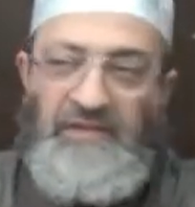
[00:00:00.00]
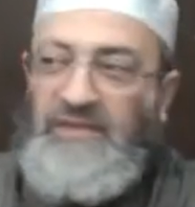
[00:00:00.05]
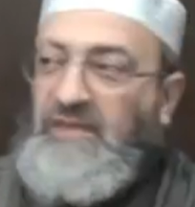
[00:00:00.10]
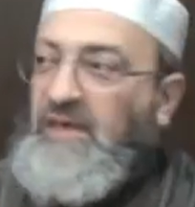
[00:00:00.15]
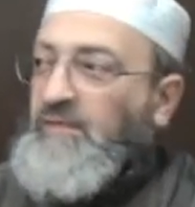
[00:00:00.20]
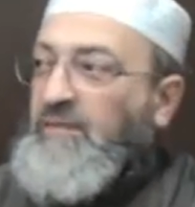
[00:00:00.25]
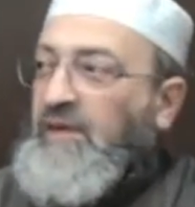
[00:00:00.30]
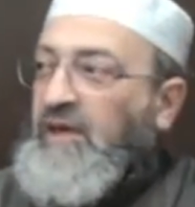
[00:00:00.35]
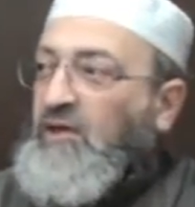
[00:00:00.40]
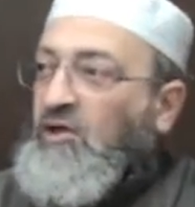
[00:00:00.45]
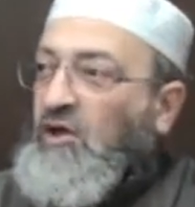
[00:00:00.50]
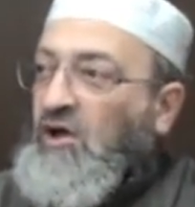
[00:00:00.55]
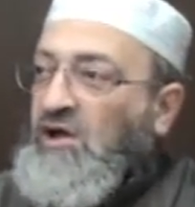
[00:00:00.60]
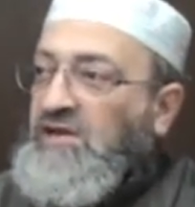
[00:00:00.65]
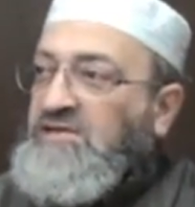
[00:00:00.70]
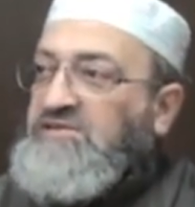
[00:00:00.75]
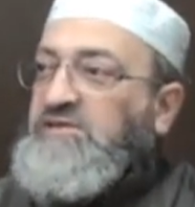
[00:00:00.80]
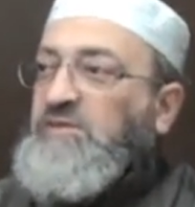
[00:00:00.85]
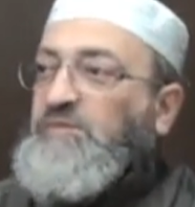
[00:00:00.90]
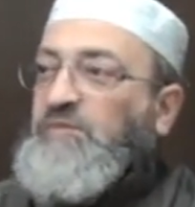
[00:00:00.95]
that may
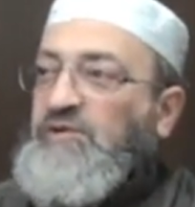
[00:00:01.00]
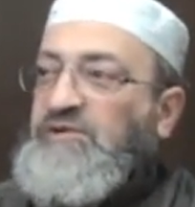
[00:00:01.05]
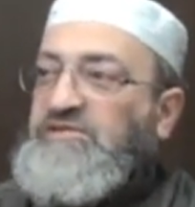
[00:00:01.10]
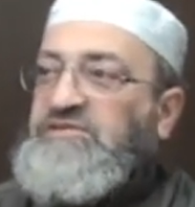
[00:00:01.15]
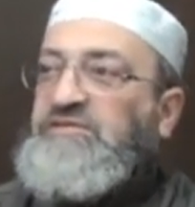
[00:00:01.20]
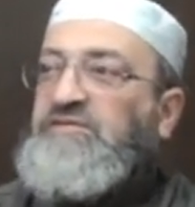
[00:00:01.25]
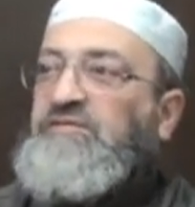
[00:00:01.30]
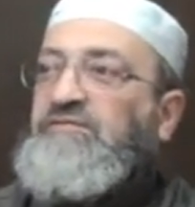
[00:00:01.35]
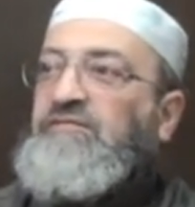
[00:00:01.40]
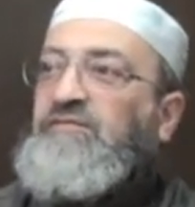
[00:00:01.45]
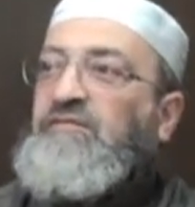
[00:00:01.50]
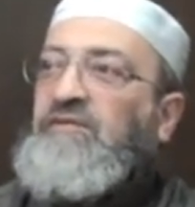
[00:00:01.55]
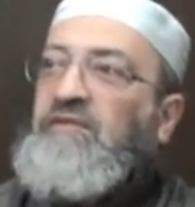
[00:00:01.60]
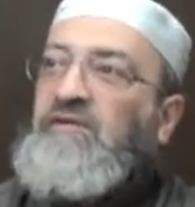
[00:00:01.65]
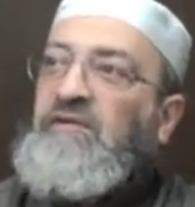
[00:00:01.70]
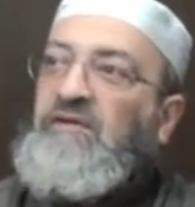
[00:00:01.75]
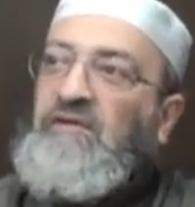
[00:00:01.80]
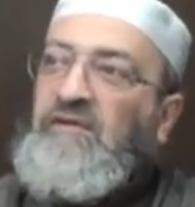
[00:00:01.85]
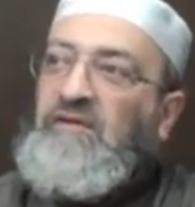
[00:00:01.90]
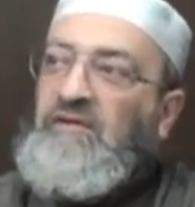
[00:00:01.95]
cause the person
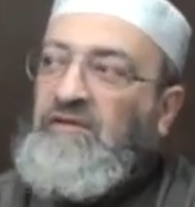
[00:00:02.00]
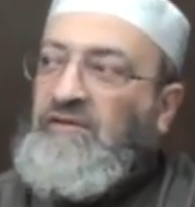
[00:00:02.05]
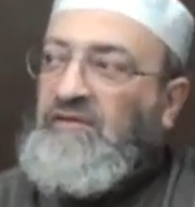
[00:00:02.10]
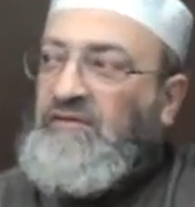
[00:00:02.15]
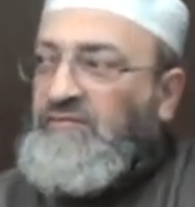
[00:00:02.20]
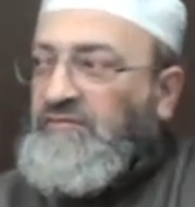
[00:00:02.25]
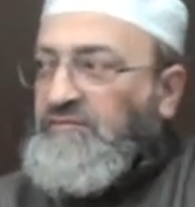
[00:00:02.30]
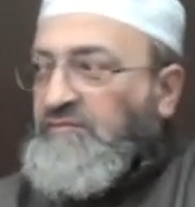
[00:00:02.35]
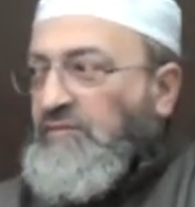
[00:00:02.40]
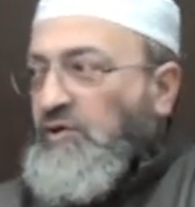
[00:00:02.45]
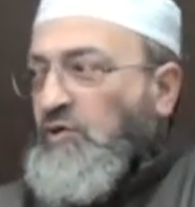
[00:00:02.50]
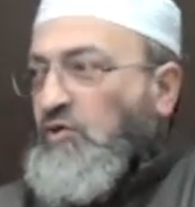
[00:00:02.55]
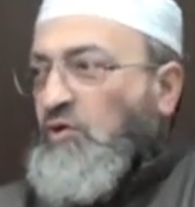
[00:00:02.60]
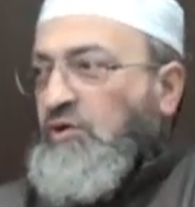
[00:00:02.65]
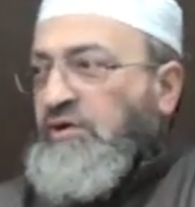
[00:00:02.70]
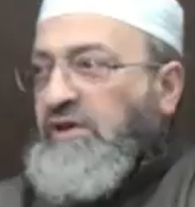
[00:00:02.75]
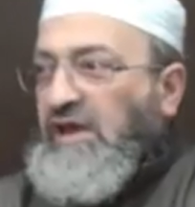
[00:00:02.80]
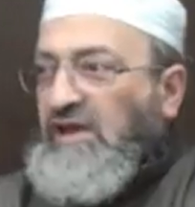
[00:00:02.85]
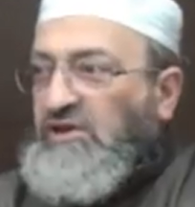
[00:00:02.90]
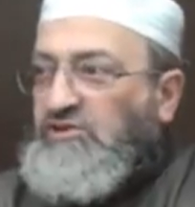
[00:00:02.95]

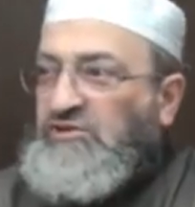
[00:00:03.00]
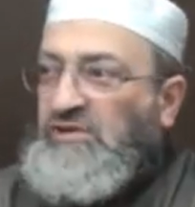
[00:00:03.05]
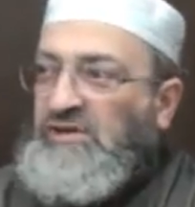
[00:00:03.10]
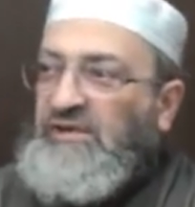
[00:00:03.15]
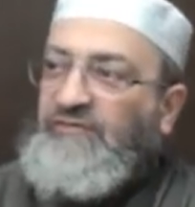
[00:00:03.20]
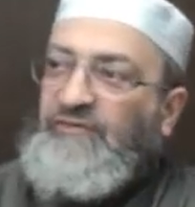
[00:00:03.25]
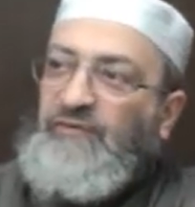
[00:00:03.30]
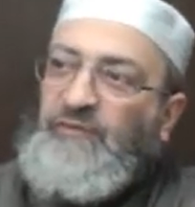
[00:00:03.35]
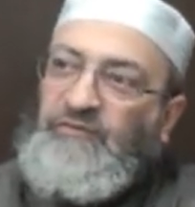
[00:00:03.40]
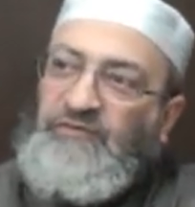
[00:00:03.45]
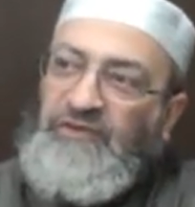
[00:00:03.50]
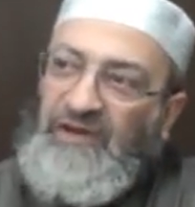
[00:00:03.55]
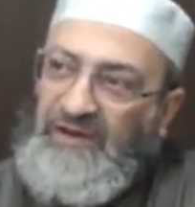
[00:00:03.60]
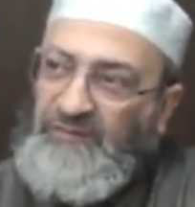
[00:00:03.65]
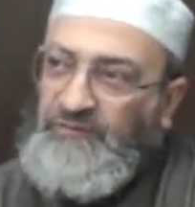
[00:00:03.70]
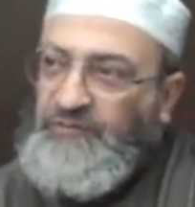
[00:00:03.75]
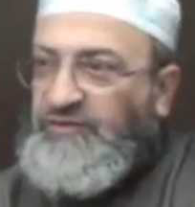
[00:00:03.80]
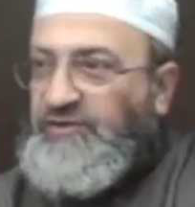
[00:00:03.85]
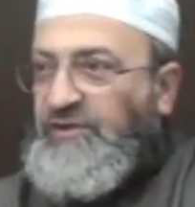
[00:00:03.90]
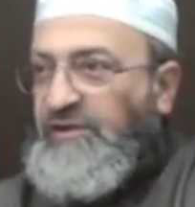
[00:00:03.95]
occasionally from
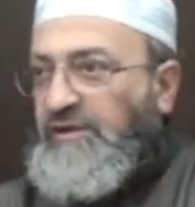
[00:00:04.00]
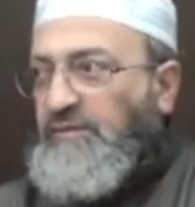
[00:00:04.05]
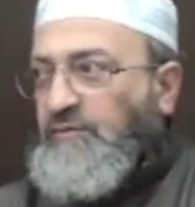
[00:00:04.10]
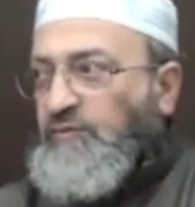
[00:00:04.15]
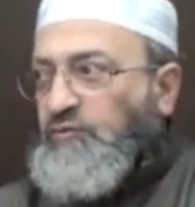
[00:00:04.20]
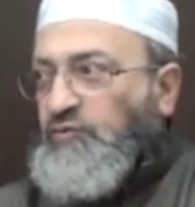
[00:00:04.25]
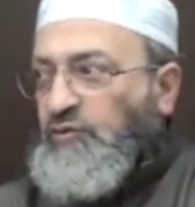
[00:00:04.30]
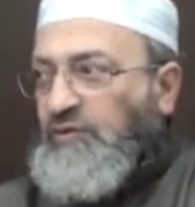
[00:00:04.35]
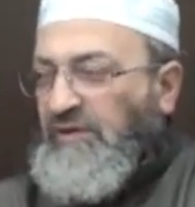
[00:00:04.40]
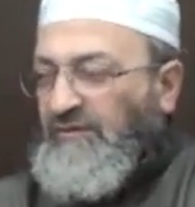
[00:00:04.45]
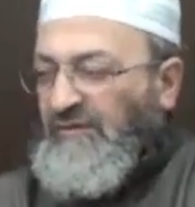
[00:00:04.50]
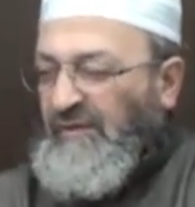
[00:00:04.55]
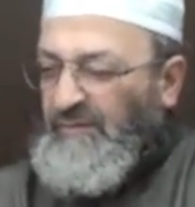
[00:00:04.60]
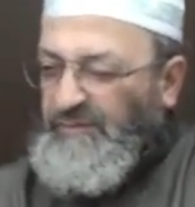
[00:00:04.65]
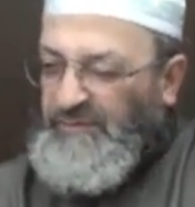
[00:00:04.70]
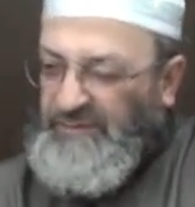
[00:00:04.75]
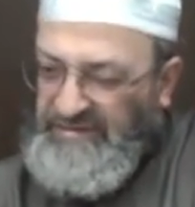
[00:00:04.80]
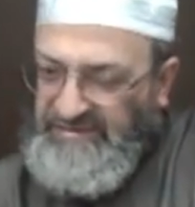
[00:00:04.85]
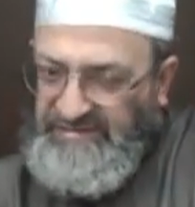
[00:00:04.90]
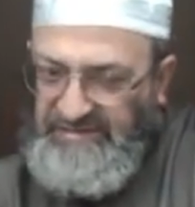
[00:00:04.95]
time to time to give
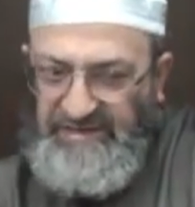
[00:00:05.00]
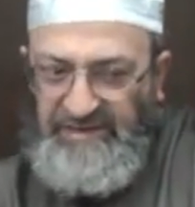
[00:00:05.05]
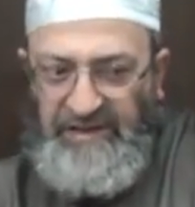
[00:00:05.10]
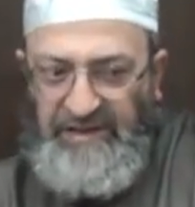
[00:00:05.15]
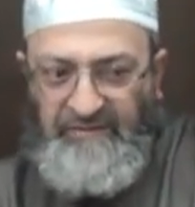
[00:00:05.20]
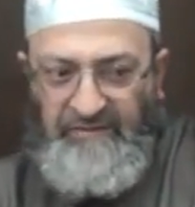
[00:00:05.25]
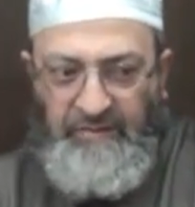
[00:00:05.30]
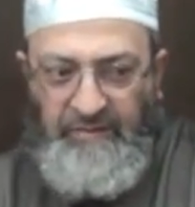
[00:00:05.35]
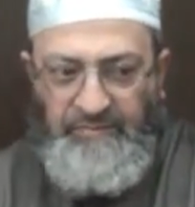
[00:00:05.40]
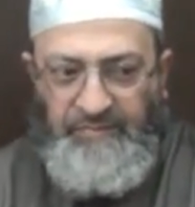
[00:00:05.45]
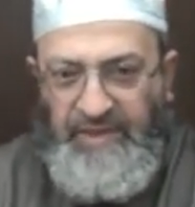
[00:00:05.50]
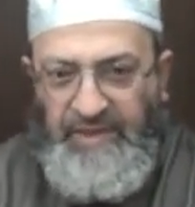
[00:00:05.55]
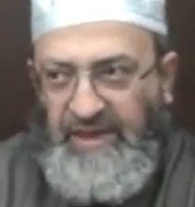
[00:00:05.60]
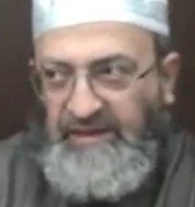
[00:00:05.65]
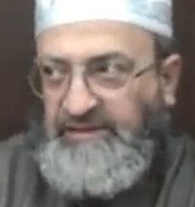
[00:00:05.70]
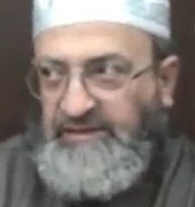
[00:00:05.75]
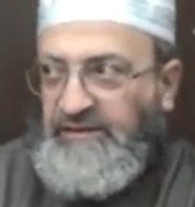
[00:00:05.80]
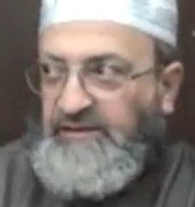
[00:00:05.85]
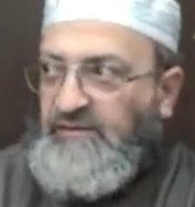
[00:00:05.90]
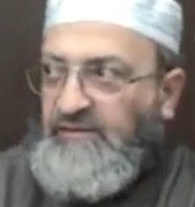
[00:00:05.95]
up this and give up
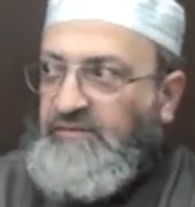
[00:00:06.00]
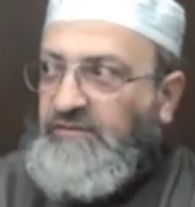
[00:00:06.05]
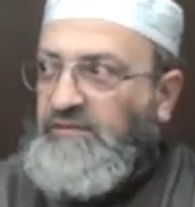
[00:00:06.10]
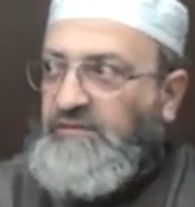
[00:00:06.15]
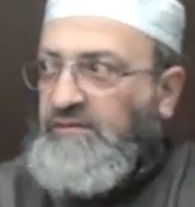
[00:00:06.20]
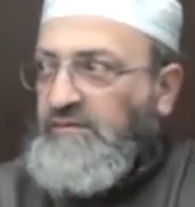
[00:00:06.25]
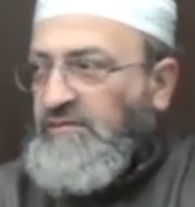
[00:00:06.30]
that.